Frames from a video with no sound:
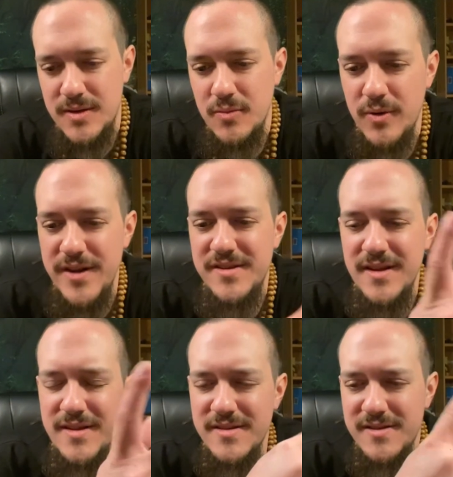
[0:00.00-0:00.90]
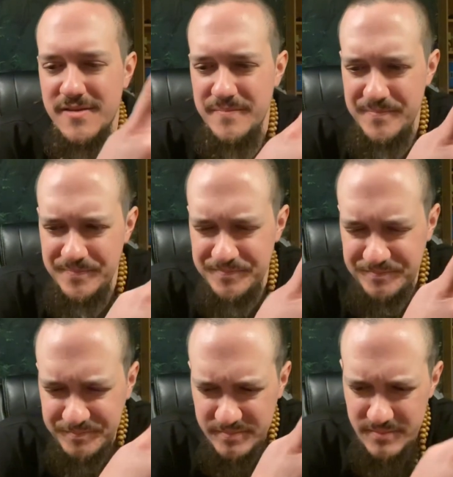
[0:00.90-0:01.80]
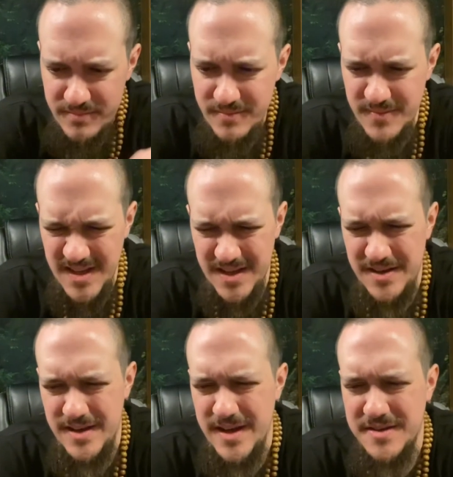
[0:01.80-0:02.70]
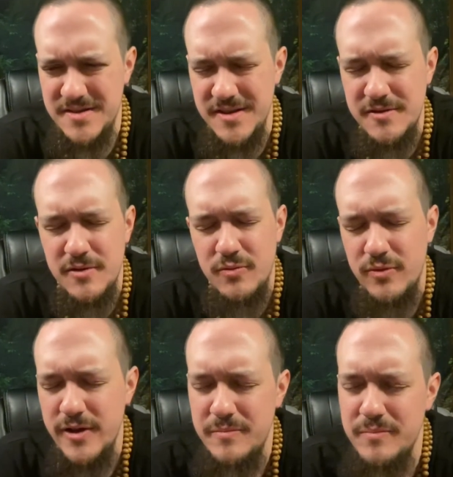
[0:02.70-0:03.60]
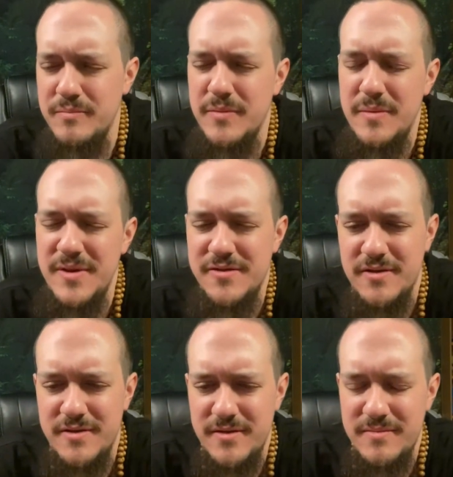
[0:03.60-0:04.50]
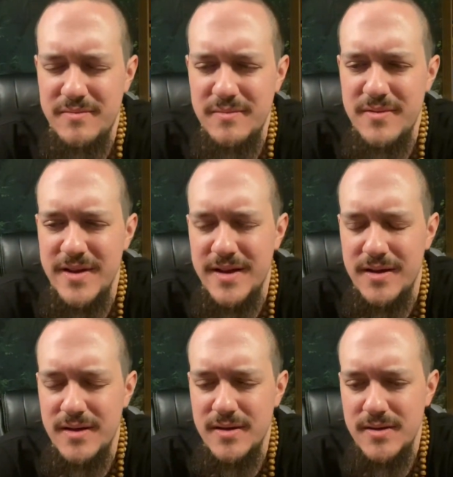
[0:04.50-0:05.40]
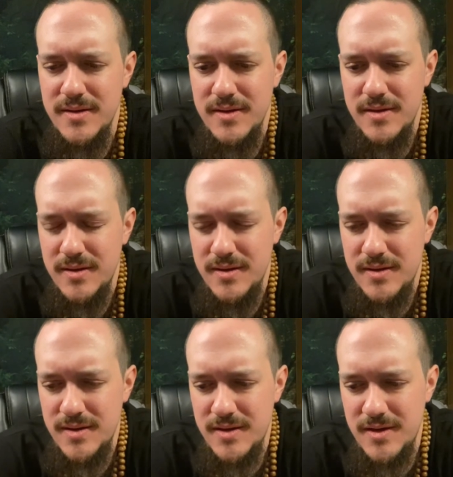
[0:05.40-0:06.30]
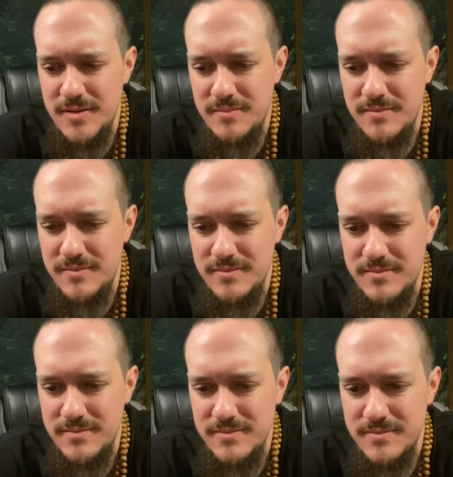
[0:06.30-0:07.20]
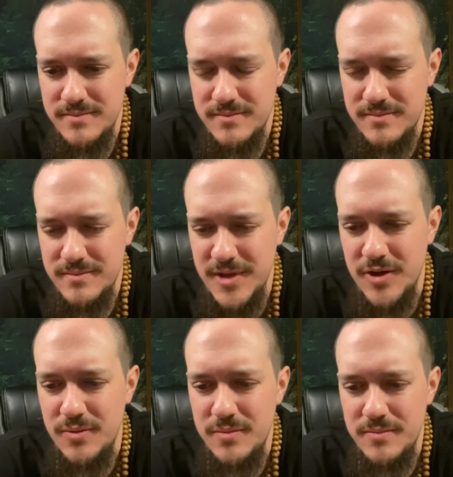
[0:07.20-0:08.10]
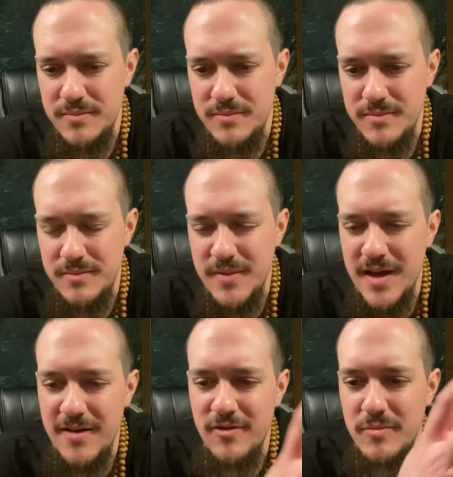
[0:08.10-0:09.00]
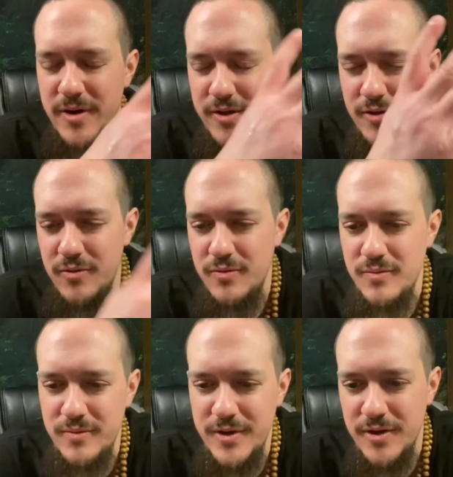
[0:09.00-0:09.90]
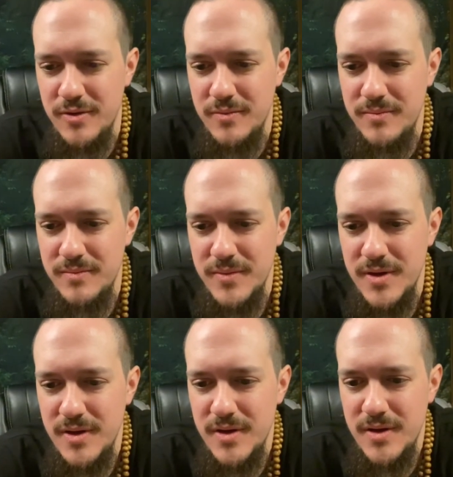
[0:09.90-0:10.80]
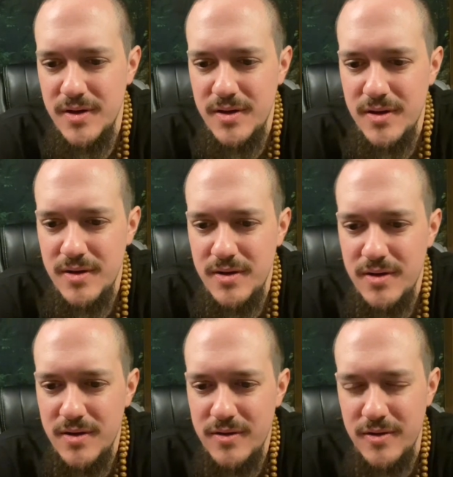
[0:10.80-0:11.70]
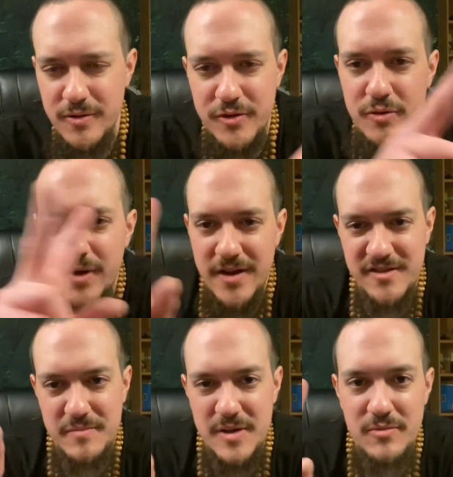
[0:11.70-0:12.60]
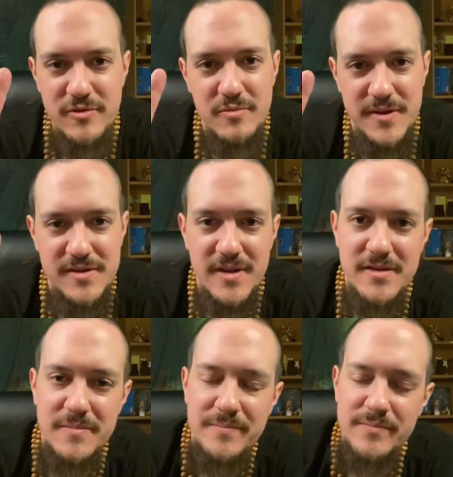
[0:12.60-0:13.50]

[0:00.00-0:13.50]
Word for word: what he says next is what really made me start to think. Um, you know, everybody who, you know, there are two kinds of people, is what he says.